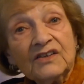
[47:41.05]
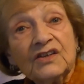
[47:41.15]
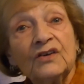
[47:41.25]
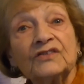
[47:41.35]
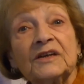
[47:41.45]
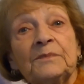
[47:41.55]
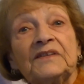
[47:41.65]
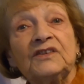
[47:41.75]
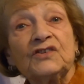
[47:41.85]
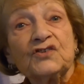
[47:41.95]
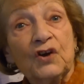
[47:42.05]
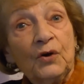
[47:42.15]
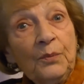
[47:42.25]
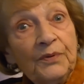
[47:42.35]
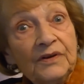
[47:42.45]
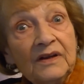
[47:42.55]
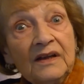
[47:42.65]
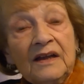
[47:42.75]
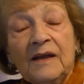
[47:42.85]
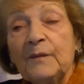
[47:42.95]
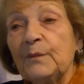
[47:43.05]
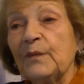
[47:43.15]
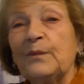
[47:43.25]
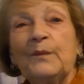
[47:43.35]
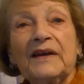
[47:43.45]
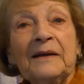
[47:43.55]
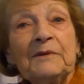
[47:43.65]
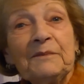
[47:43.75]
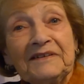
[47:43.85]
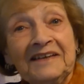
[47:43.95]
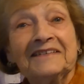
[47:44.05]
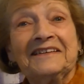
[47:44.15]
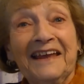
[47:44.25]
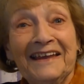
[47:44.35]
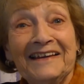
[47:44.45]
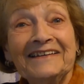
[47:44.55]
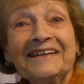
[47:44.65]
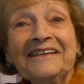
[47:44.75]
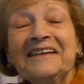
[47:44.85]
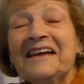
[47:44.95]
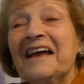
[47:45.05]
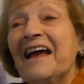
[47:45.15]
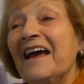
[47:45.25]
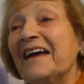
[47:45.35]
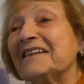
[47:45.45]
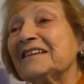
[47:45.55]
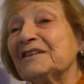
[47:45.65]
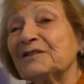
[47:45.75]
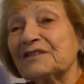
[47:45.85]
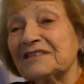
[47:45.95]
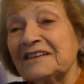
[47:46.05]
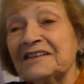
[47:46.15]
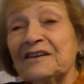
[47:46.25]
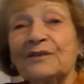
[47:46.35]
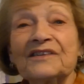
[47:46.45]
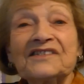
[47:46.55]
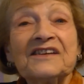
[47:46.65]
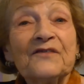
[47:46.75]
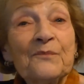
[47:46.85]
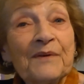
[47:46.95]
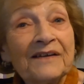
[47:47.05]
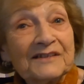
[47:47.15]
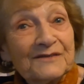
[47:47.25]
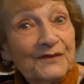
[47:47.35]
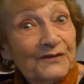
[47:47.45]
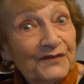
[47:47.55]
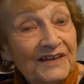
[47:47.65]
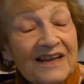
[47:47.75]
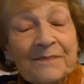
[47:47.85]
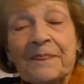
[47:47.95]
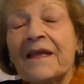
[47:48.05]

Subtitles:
He got a better job, become a better tailor. And he was earning only £7.50.